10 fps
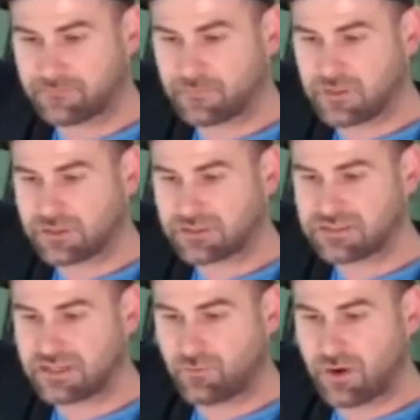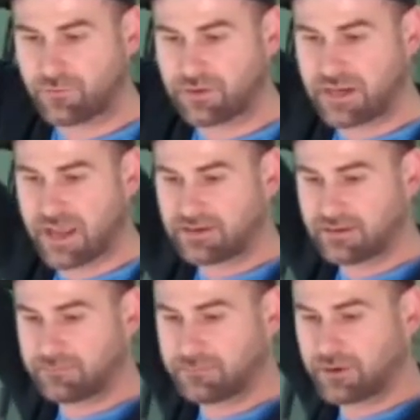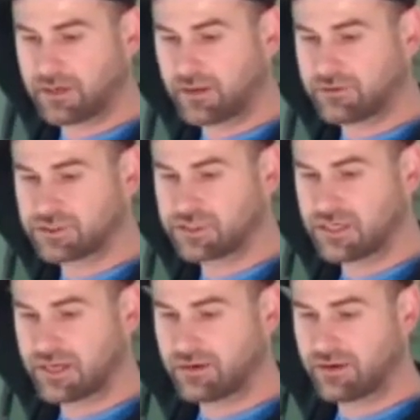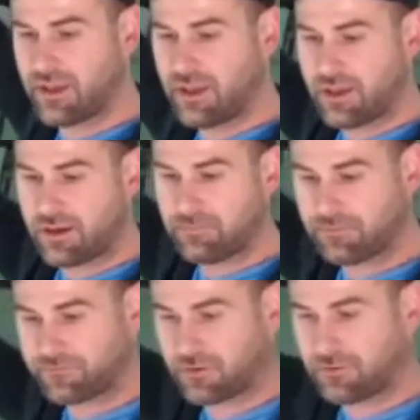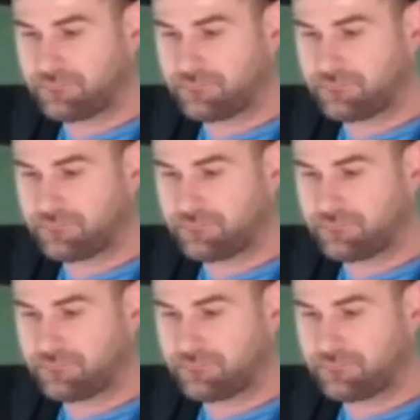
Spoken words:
You can see where we had to bring another sheet in. But for a